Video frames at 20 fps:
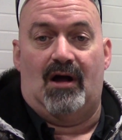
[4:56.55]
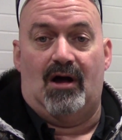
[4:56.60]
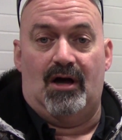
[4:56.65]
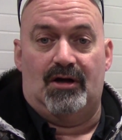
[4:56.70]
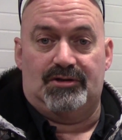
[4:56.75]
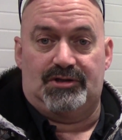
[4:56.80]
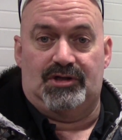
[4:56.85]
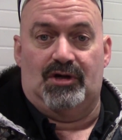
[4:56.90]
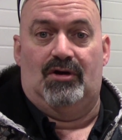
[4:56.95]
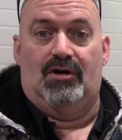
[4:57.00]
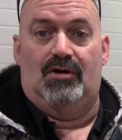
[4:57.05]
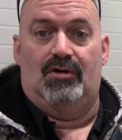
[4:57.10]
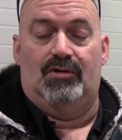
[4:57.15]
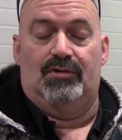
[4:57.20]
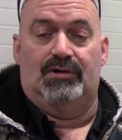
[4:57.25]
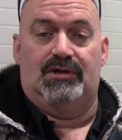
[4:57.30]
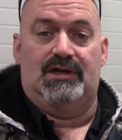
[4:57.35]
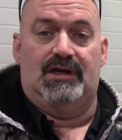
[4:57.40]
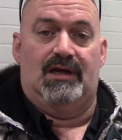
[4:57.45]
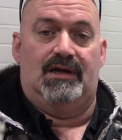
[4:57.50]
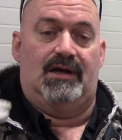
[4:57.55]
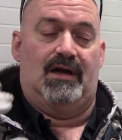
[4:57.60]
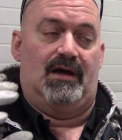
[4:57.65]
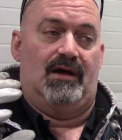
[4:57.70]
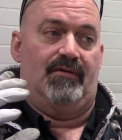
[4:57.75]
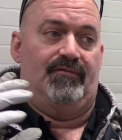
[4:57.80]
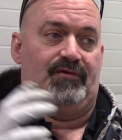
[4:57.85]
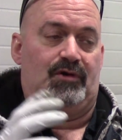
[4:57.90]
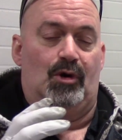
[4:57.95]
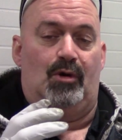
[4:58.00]
I also did
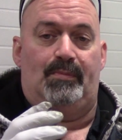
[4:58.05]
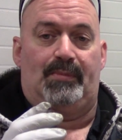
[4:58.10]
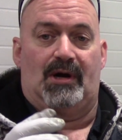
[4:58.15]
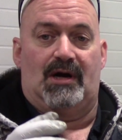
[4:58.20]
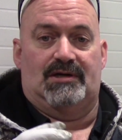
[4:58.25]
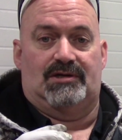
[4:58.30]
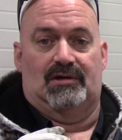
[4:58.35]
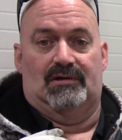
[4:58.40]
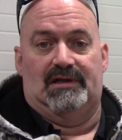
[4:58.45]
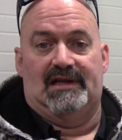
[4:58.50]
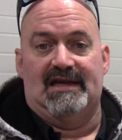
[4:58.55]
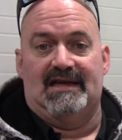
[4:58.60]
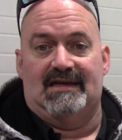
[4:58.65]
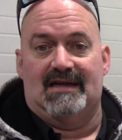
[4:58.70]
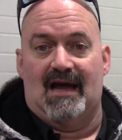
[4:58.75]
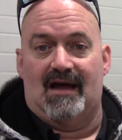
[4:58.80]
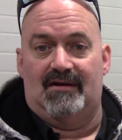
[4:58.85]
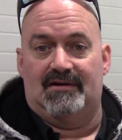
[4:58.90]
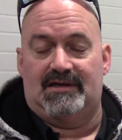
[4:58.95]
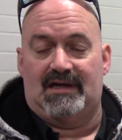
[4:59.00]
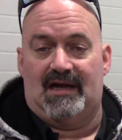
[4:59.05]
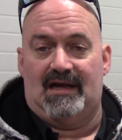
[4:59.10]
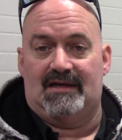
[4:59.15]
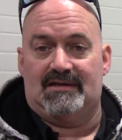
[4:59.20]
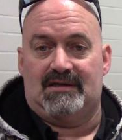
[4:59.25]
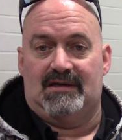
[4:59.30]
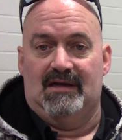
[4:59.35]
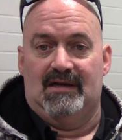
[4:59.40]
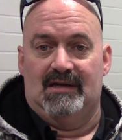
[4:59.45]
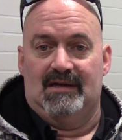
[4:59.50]
a fuel pressure leak down test,